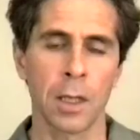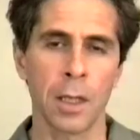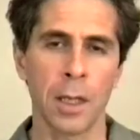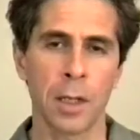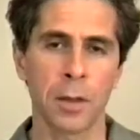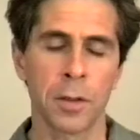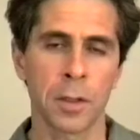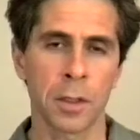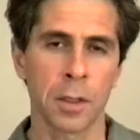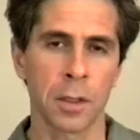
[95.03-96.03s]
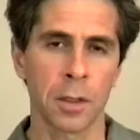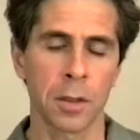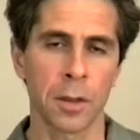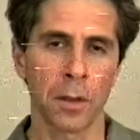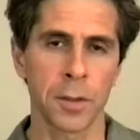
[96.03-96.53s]
And
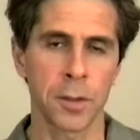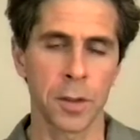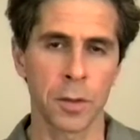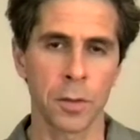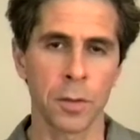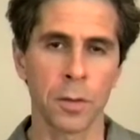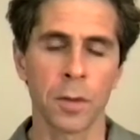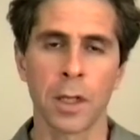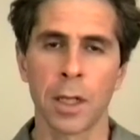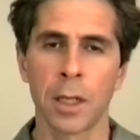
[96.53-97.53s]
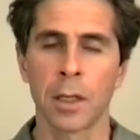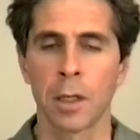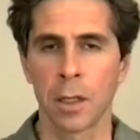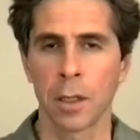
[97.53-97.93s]
this is a tool that I